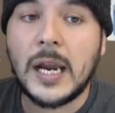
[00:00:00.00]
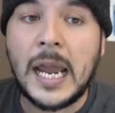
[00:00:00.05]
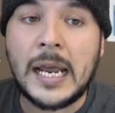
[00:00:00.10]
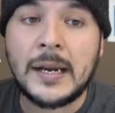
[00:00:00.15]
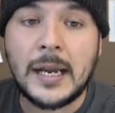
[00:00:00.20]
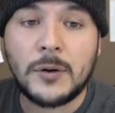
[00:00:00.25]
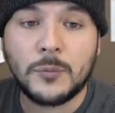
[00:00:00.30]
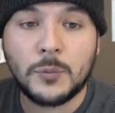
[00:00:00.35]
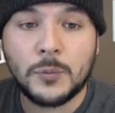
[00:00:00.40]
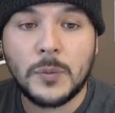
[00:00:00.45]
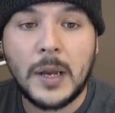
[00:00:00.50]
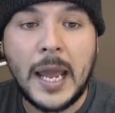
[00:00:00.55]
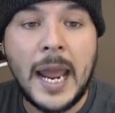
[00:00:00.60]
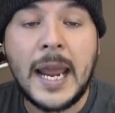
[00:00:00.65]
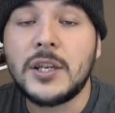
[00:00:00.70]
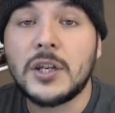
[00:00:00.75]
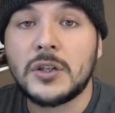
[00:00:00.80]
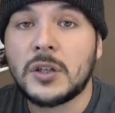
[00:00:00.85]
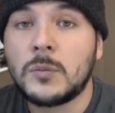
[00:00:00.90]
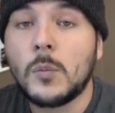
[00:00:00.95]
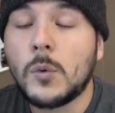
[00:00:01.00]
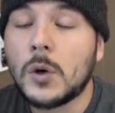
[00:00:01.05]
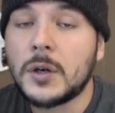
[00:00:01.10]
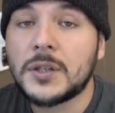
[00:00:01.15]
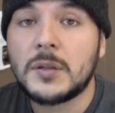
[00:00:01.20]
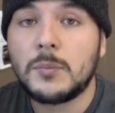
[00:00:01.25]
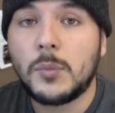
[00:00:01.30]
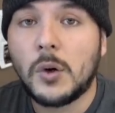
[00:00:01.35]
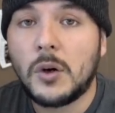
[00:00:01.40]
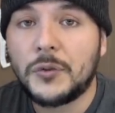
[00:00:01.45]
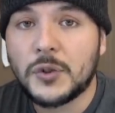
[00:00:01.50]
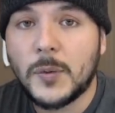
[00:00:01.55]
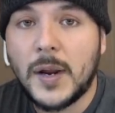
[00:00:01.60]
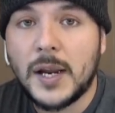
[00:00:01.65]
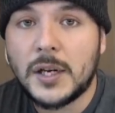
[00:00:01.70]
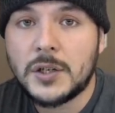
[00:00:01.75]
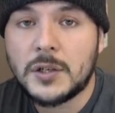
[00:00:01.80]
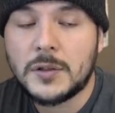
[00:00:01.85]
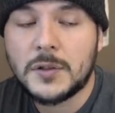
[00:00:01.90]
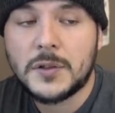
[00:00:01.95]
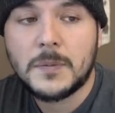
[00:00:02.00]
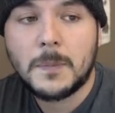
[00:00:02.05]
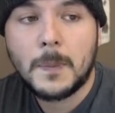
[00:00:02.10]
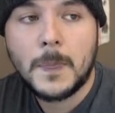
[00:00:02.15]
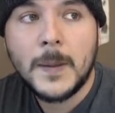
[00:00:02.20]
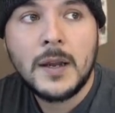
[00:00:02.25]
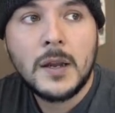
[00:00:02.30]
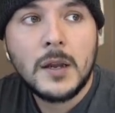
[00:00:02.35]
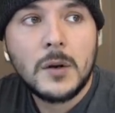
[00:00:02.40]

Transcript: and ageism works in both directions.